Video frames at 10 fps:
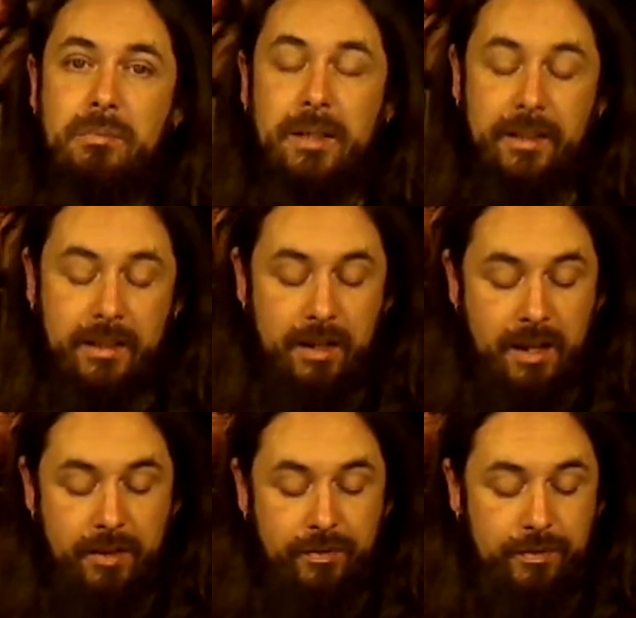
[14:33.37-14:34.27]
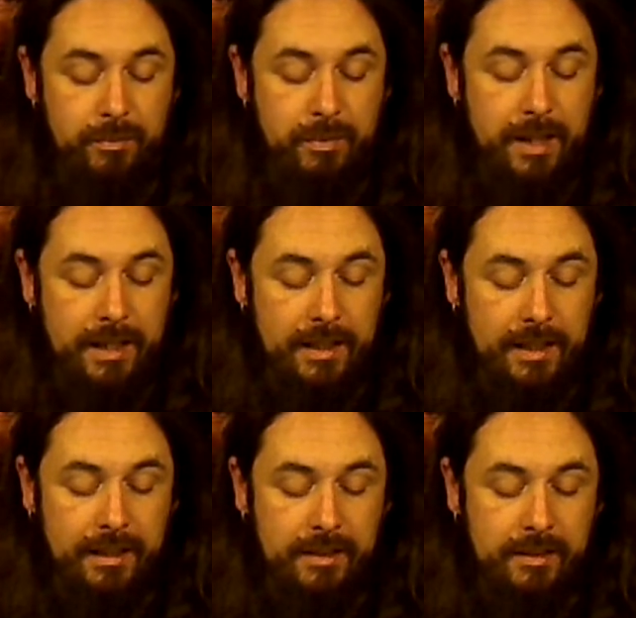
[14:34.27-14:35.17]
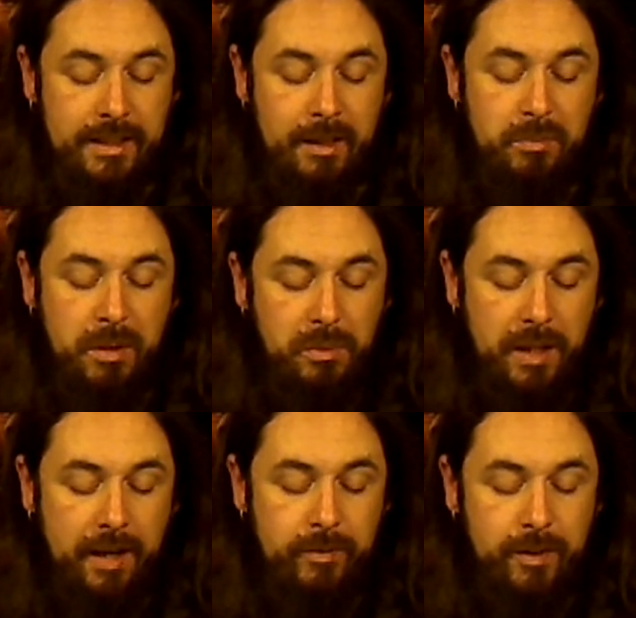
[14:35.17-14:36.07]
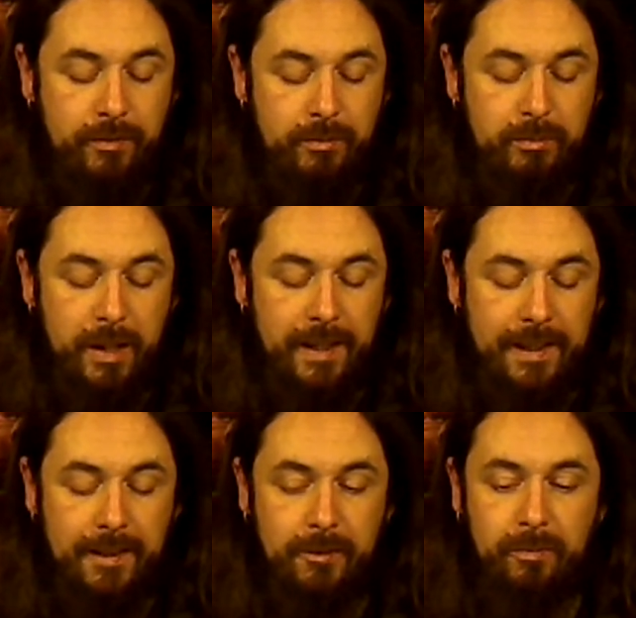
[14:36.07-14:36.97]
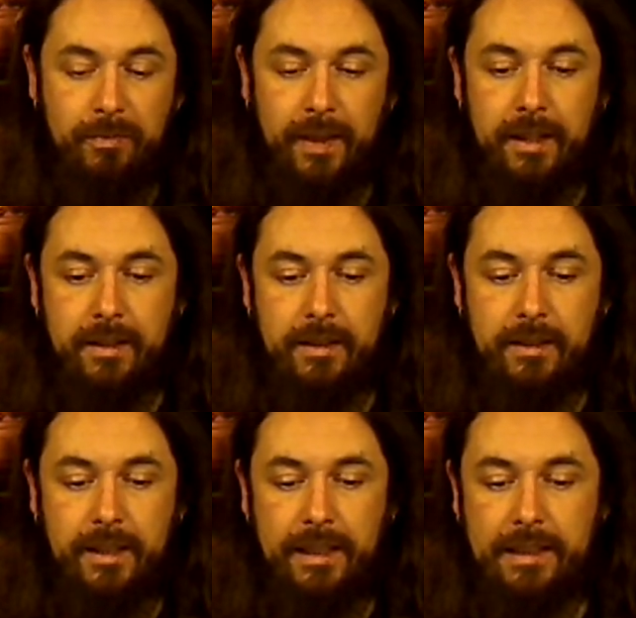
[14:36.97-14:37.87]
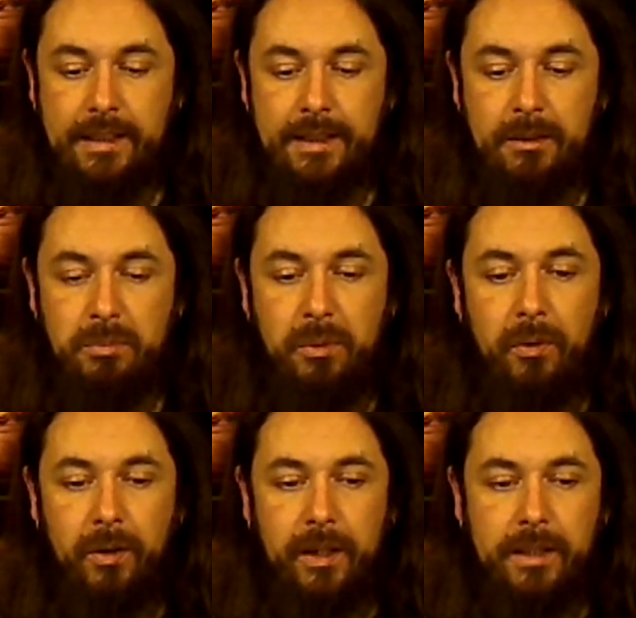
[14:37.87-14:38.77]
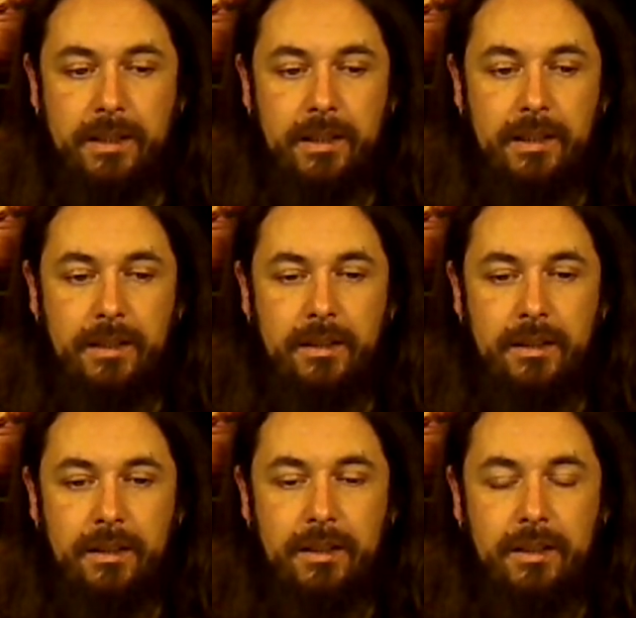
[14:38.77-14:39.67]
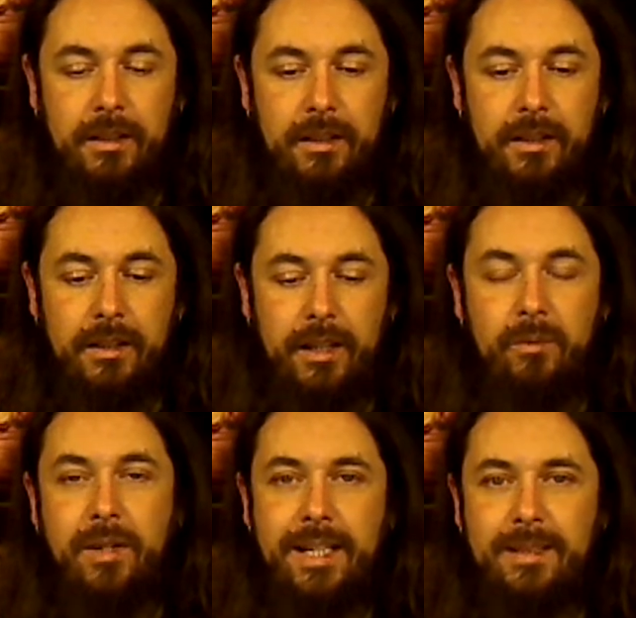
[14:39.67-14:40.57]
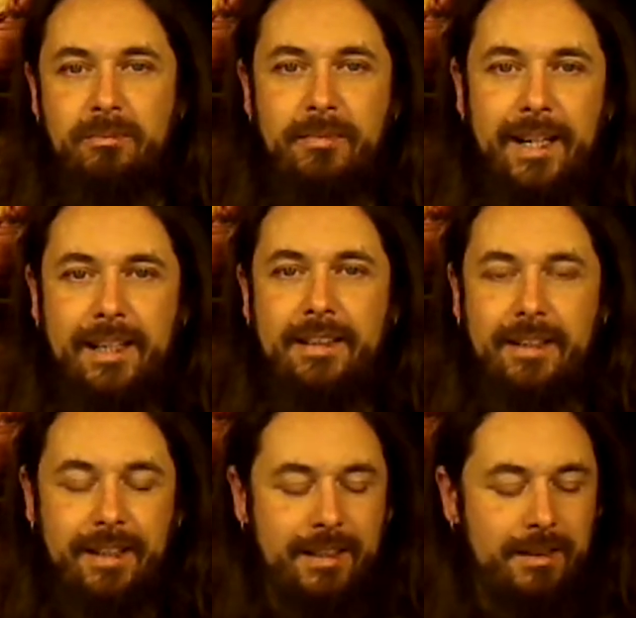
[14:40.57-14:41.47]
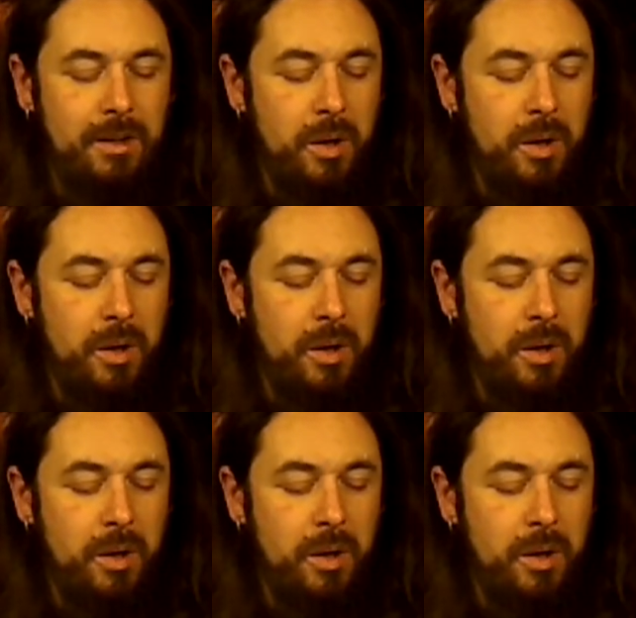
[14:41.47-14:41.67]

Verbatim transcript: But God forbid, like some people have enough money, like to support. And what is money? Like,